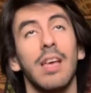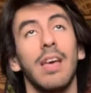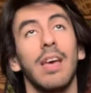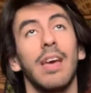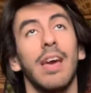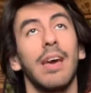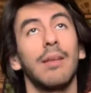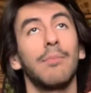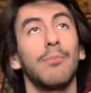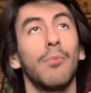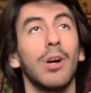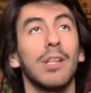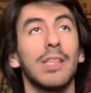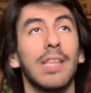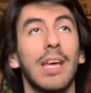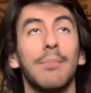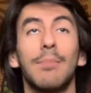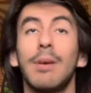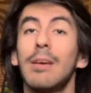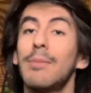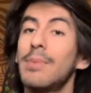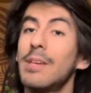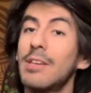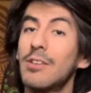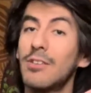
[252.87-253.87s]
And while that may
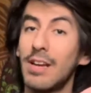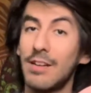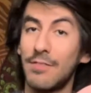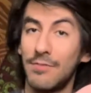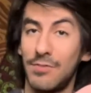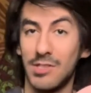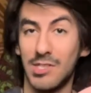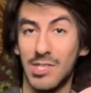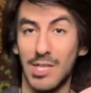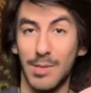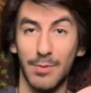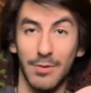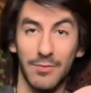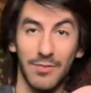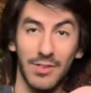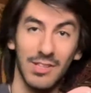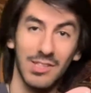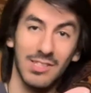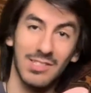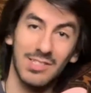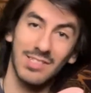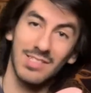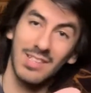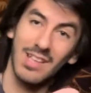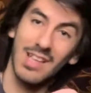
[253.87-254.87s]
be great for some of
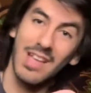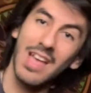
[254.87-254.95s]
us